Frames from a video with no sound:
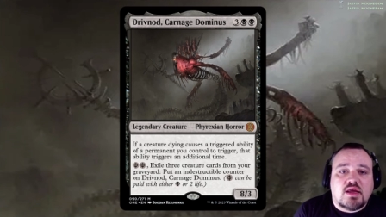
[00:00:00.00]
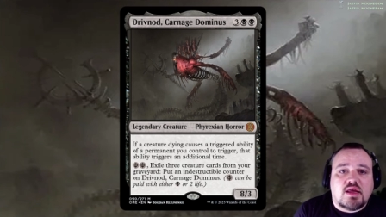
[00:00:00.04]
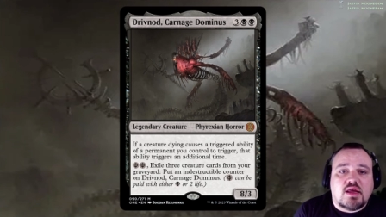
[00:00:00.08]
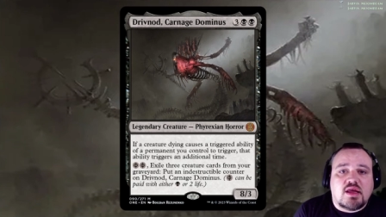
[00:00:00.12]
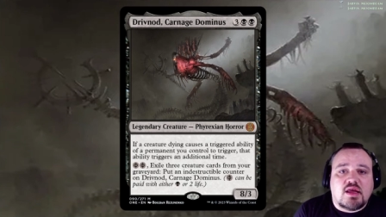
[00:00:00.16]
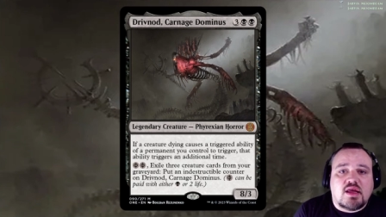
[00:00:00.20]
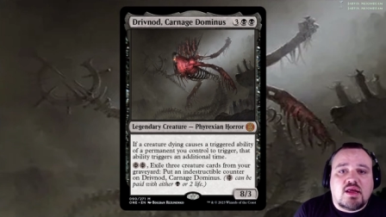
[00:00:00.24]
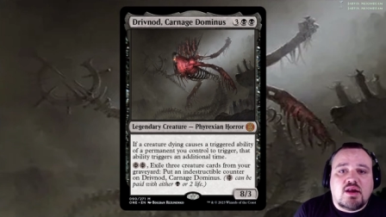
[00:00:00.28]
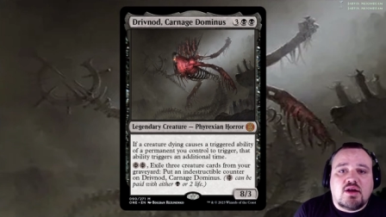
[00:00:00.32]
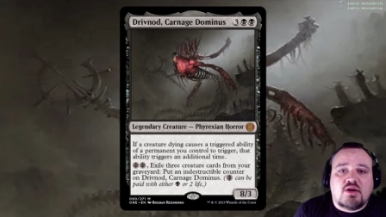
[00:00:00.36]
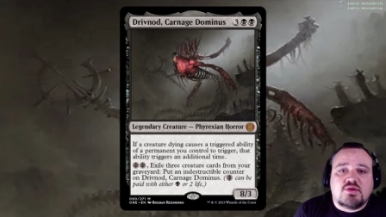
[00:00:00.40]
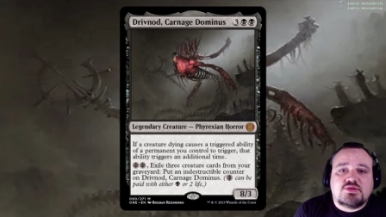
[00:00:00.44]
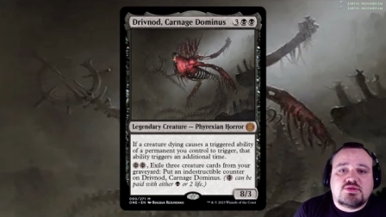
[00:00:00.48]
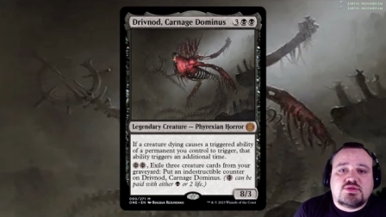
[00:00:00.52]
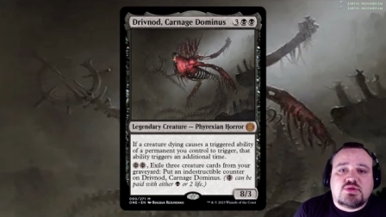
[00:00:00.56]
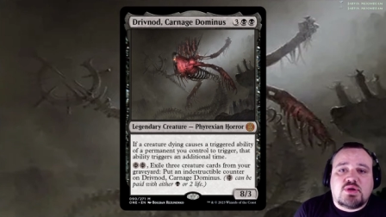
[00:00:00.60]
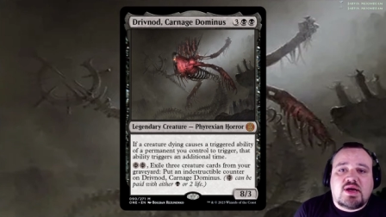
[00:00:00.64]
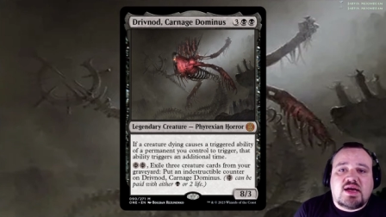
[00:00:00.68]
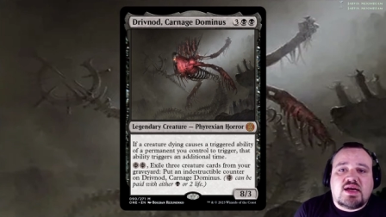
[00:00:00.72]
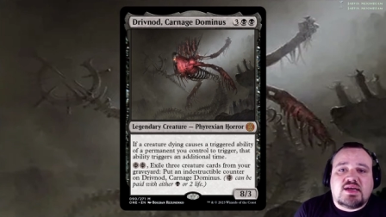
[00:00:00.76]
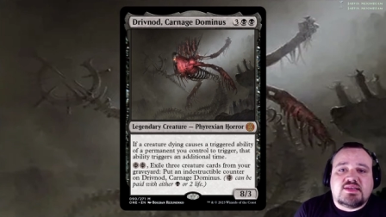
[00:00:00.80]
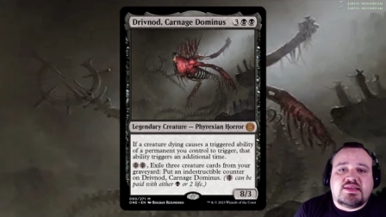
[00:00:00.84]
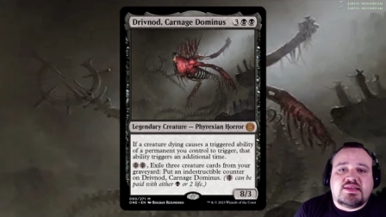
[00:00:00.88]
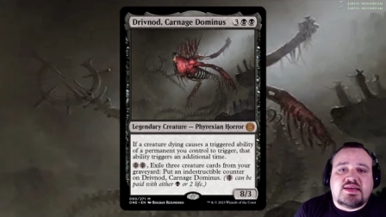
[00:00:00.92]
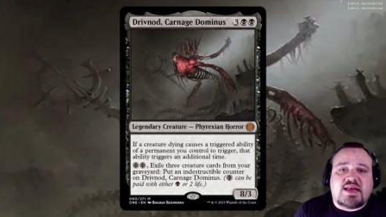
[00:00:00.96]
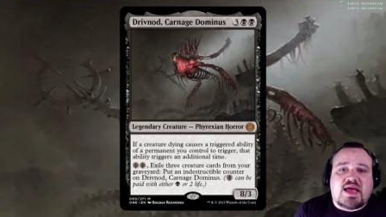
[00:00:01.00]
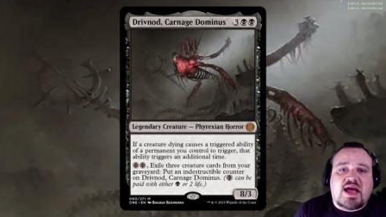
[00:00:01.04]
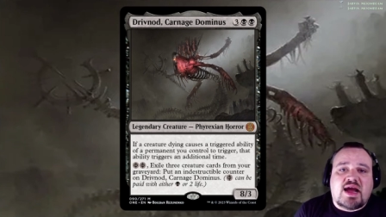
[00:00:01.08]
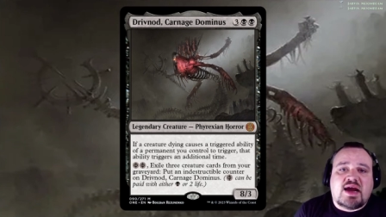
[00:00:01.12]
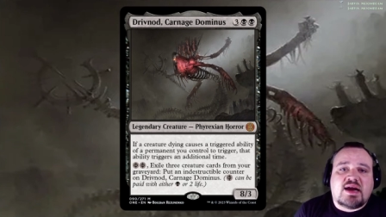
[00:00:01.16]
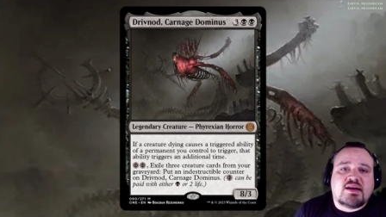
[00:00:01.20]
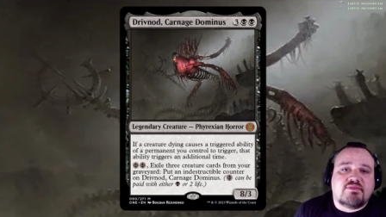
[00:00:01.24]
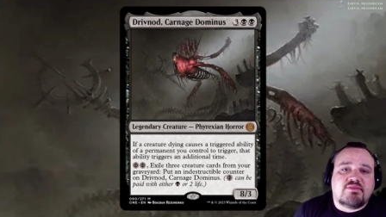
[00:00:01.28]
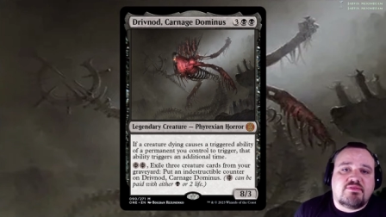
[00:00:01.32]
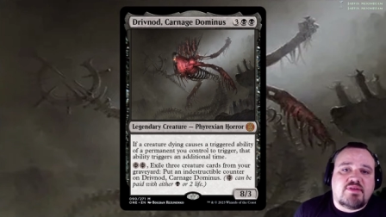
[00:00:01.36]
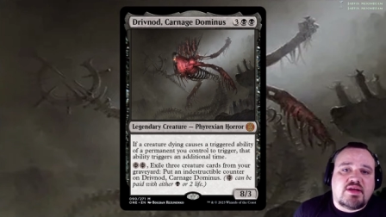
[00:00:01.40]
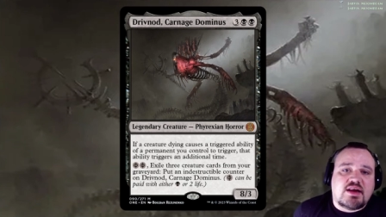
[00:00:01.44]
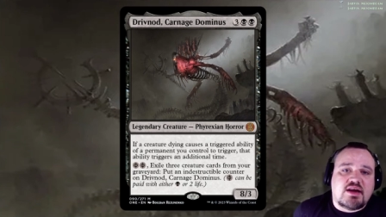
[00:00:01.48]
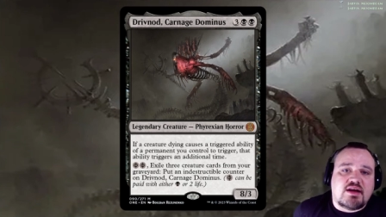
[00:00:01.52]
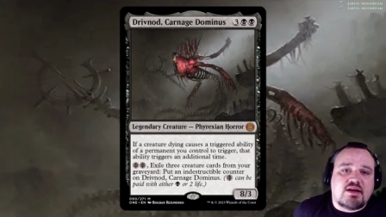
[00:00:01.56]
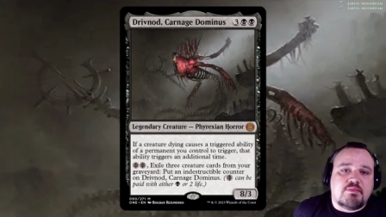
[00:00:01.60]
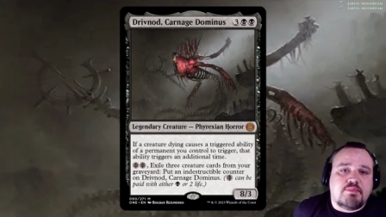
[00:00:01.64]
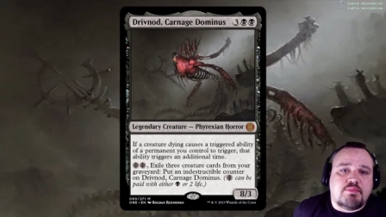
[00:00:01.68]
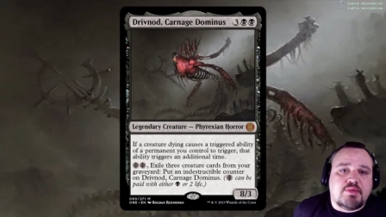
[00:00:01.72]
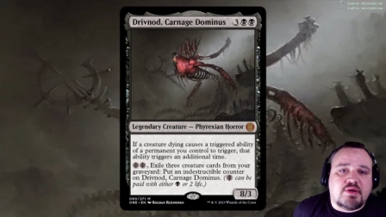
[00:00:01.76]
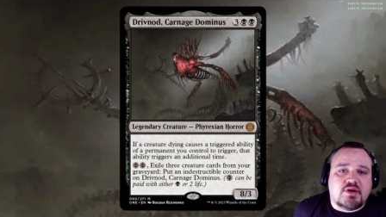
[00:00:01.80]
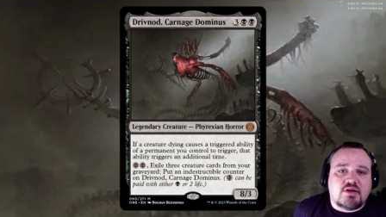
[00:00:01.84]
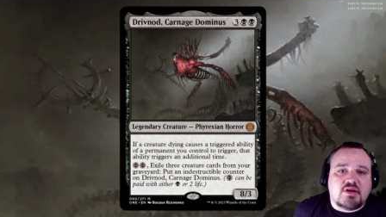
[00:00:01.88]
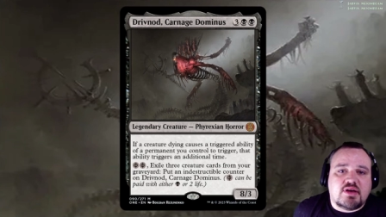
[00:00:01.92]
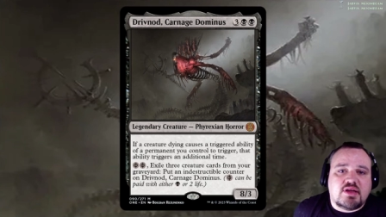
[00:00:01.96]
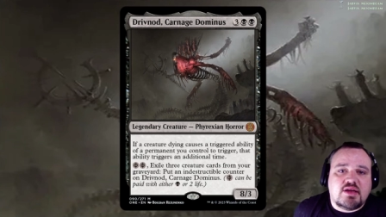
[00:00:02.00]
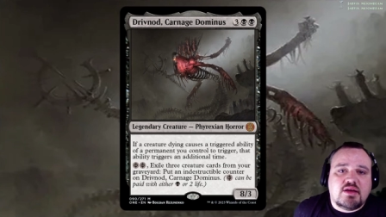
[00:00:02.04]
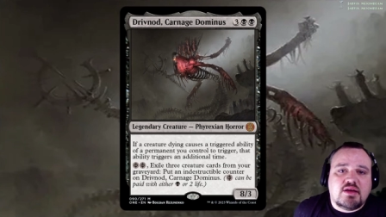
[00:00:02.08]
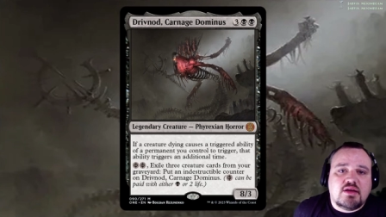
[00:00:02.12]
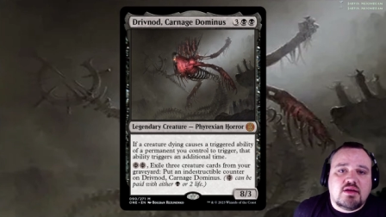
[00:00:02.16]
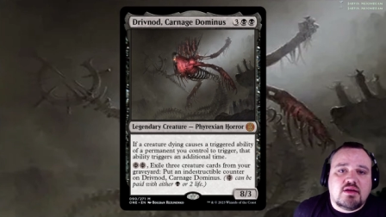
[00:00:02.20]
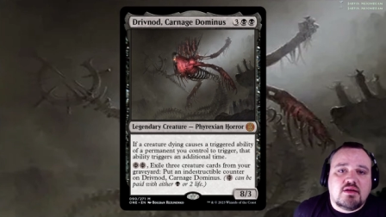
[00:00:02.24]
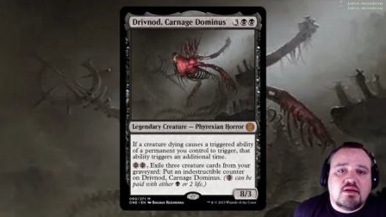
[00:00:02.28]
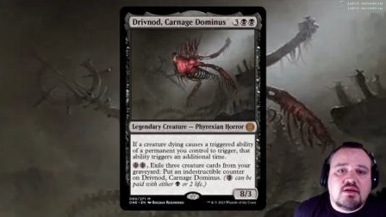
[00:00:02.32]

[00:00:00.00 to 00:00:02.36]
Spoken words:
It also has an activated ability